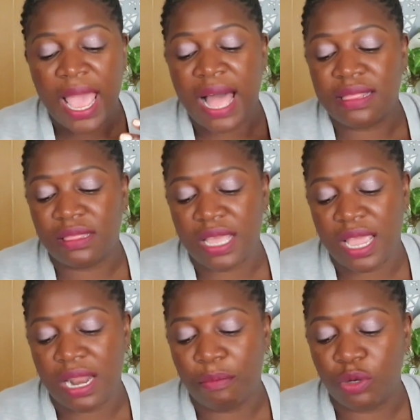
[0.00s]
And
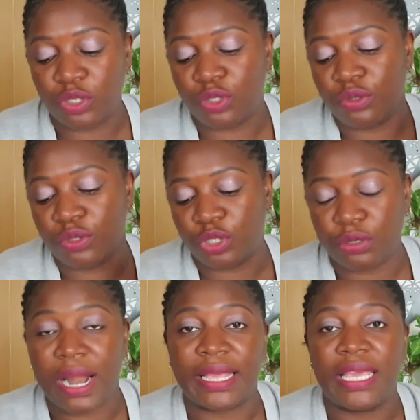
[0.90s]
then I'm also
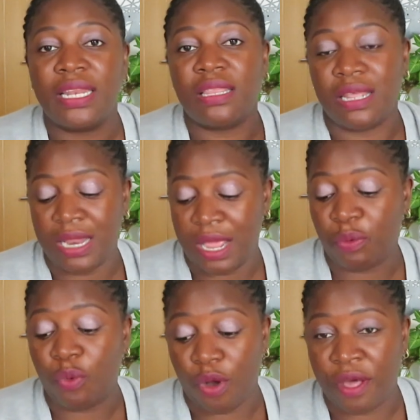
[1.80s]
tracking the net
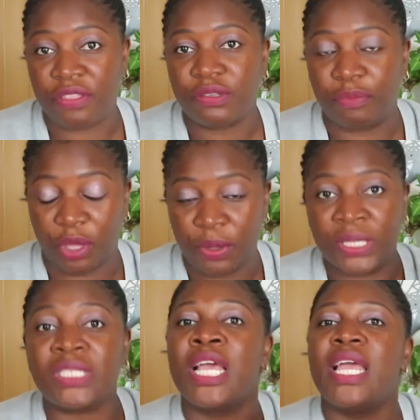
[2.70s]
worth
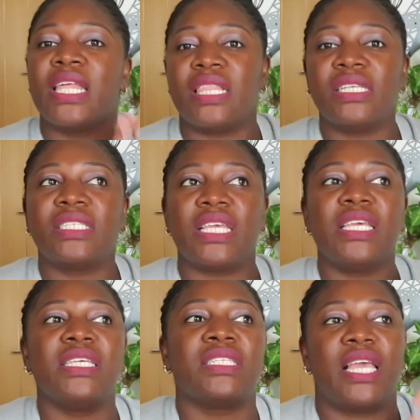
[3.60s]
because this
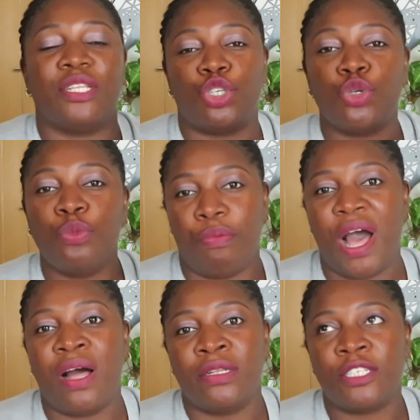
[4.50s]
is a
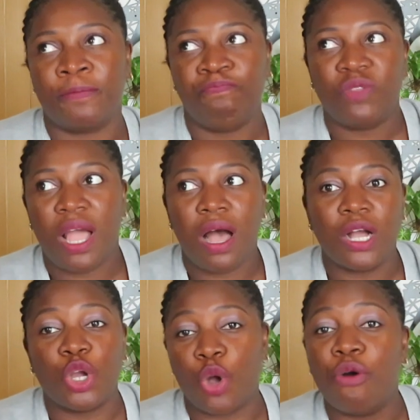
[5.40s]
two-part
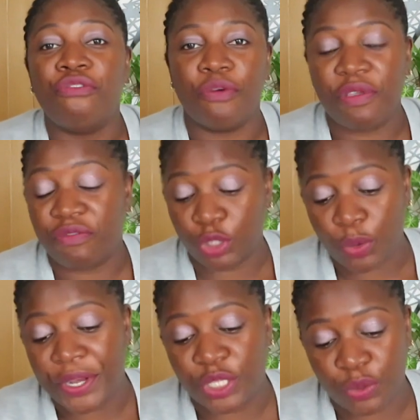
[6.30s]
goal for me for
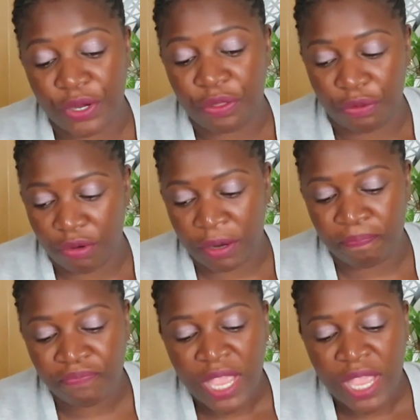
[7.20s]
2023.